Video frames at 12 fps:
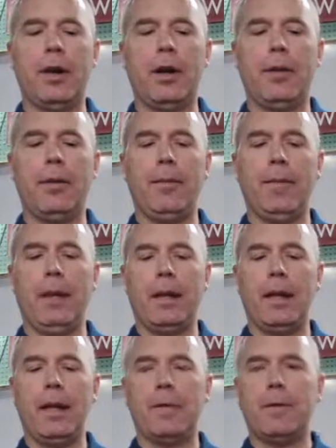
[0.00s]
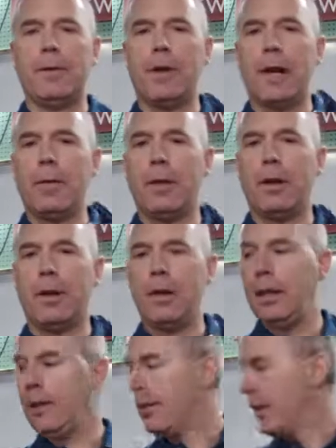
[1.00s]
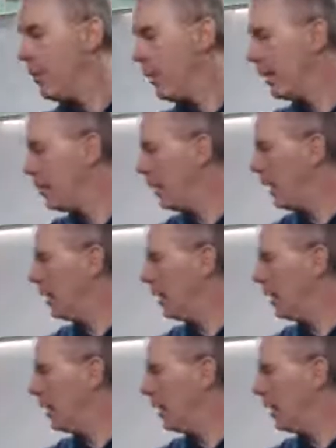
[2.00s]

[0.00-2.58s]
So again, if you've got one of these, I